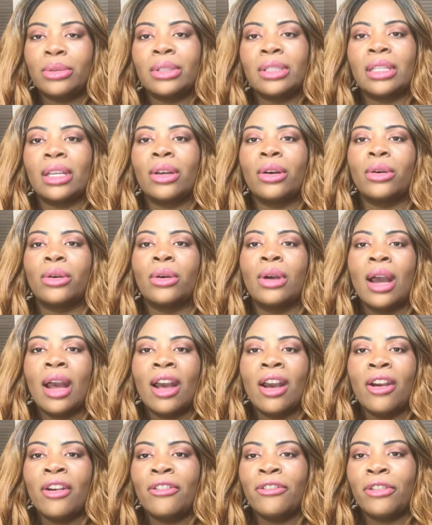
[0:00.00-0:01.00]
So
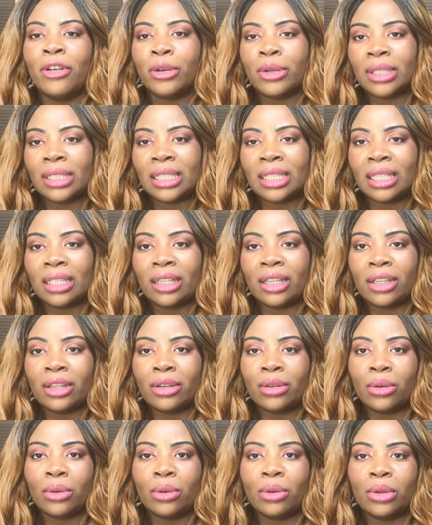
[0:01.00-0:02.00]
focusing
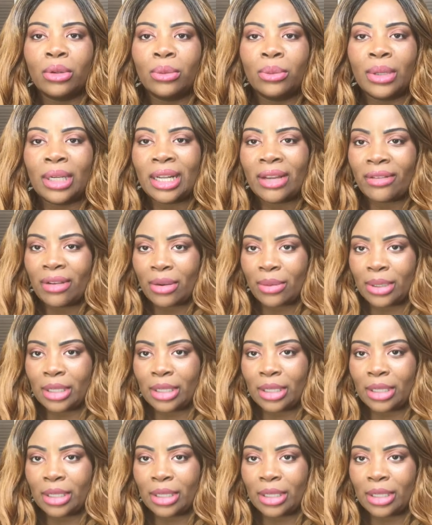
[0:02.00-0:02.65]
in on whatever I